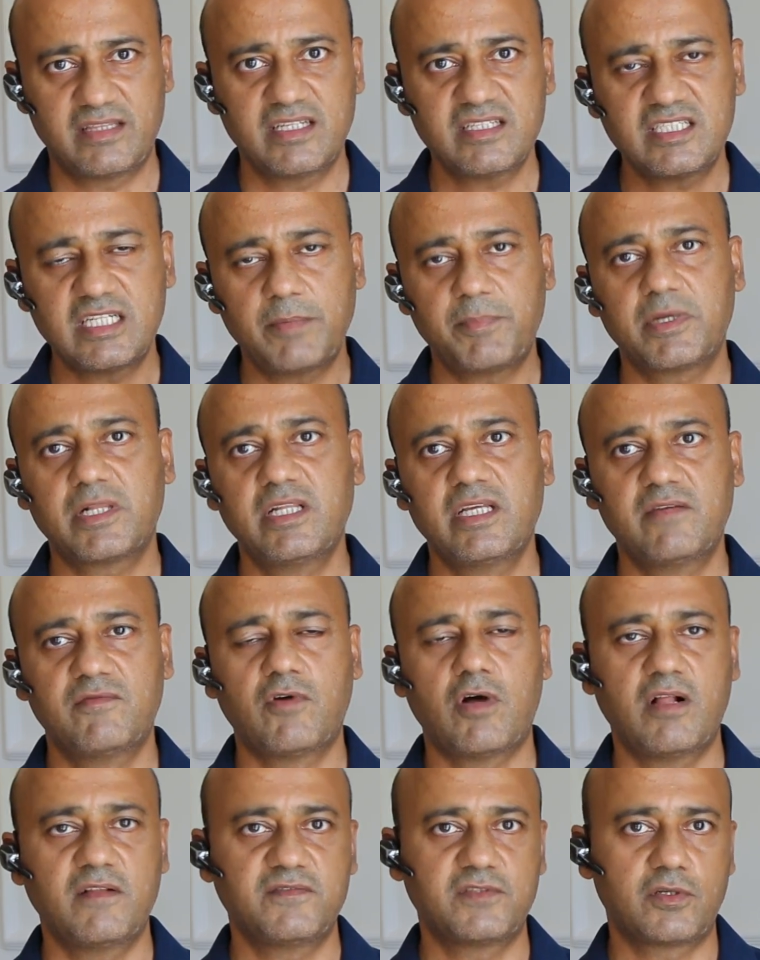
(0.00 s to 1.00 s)
This typically
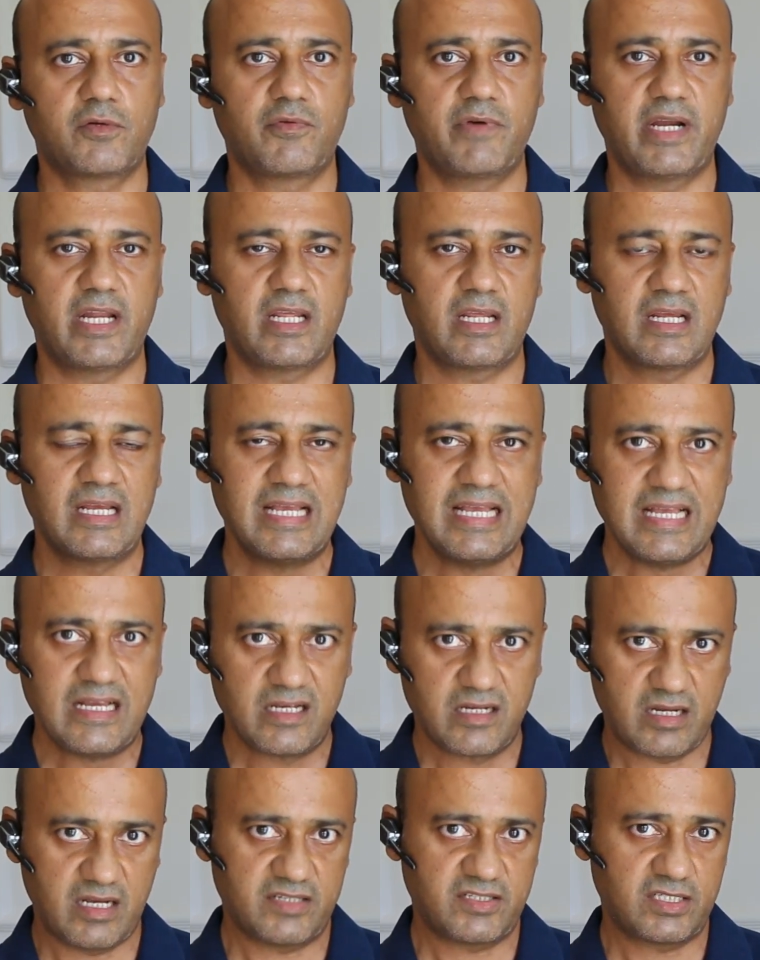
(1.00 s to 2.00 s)
involves creating
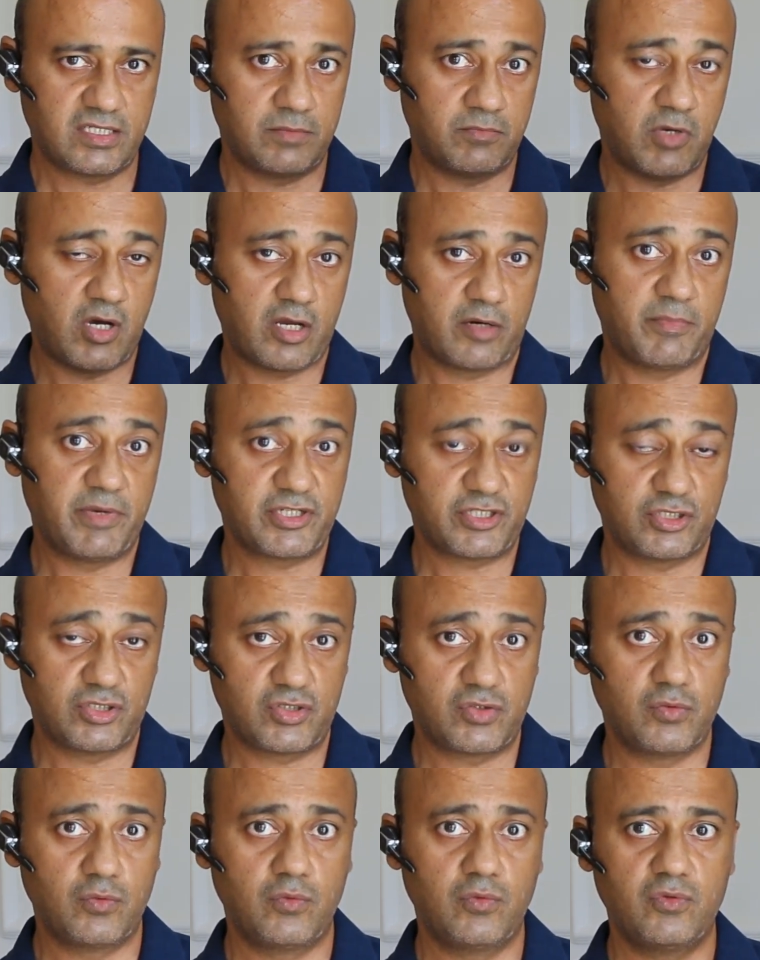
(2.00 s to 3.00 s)
custom automation
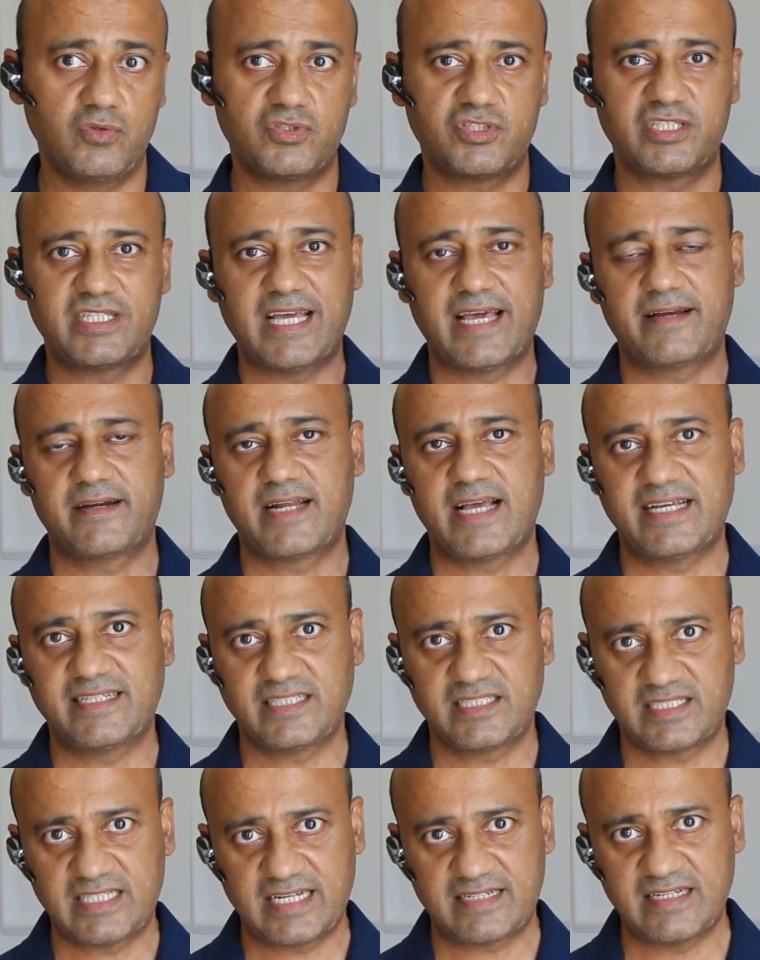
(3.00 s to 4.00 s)
tools,
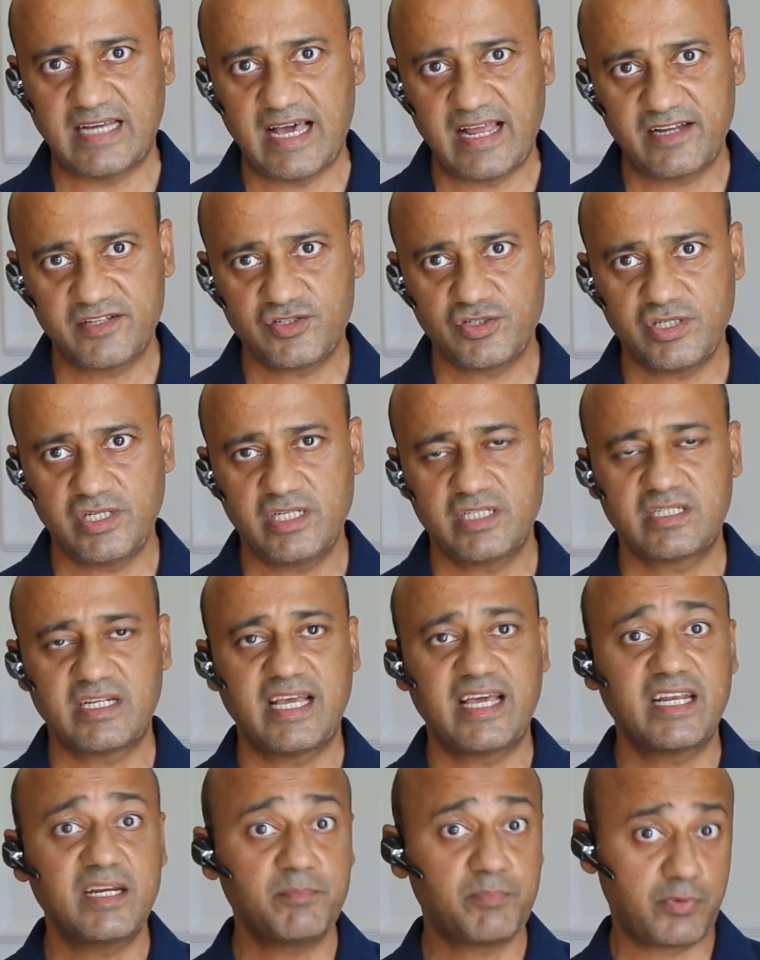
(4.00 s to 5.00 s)
standardizing technologies,
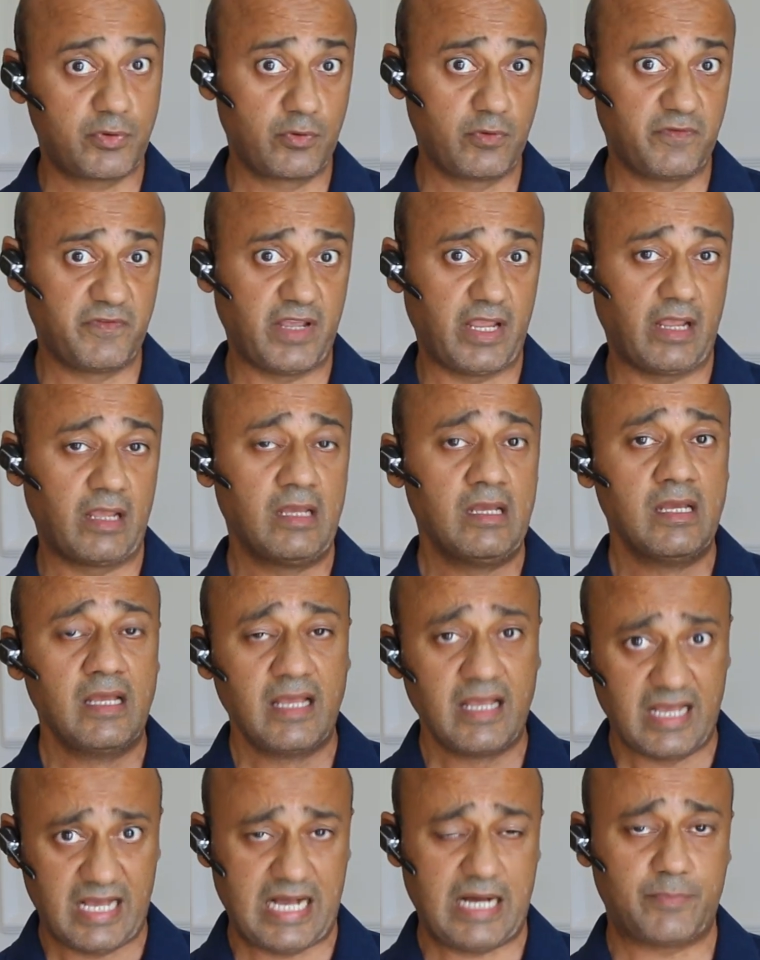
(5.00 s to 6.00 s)
and improving
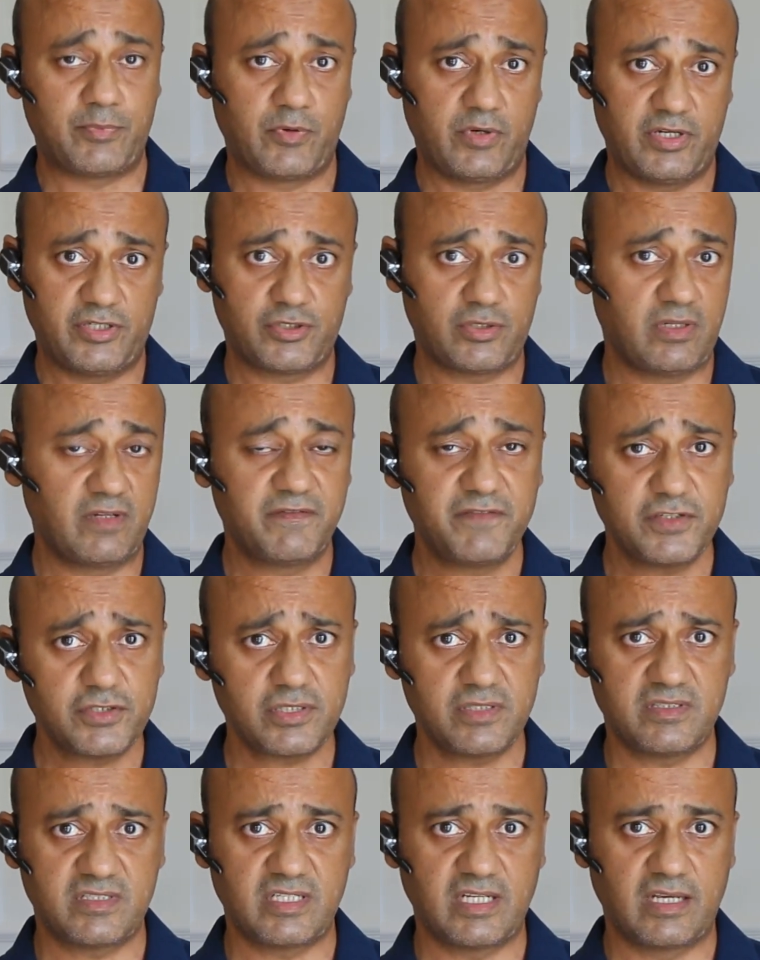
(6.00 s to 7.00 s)
operational
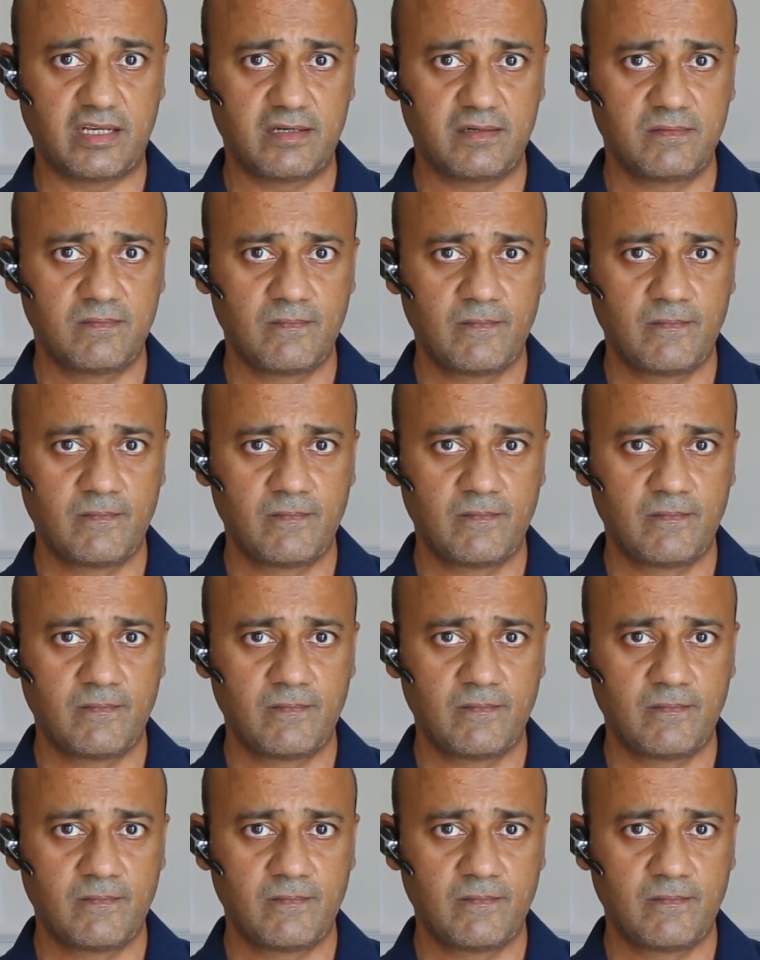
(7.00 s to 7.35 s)
efficiency.